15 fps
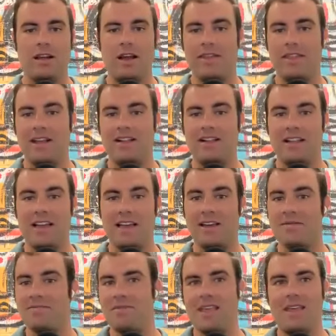I think
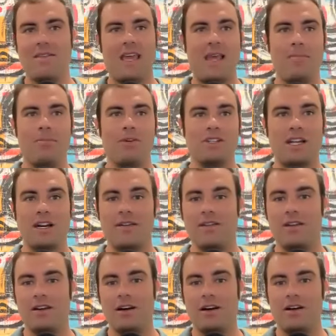like 8% of
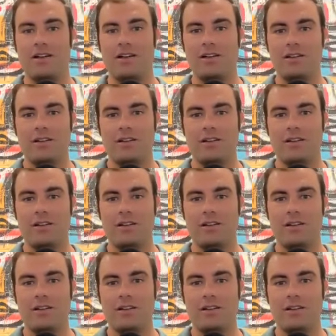the